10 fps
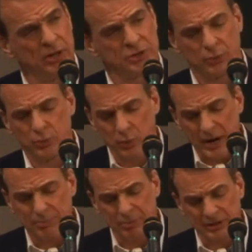to
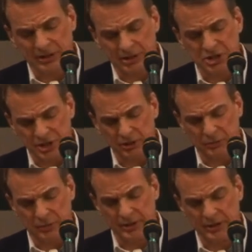rape little
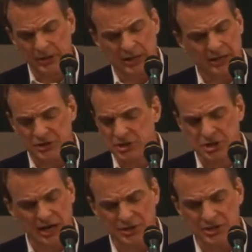children is
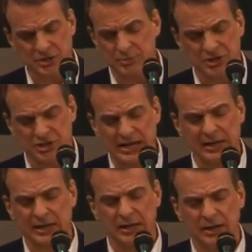just as
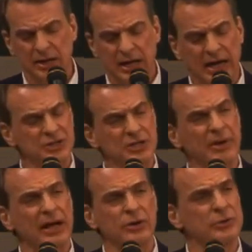mistaken as the
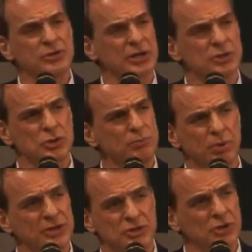man who says 2
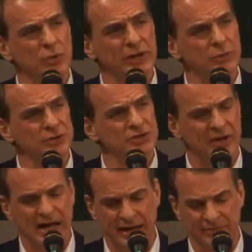+ 2 =
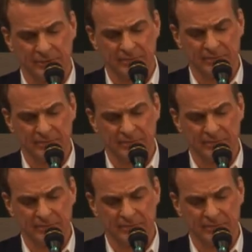5.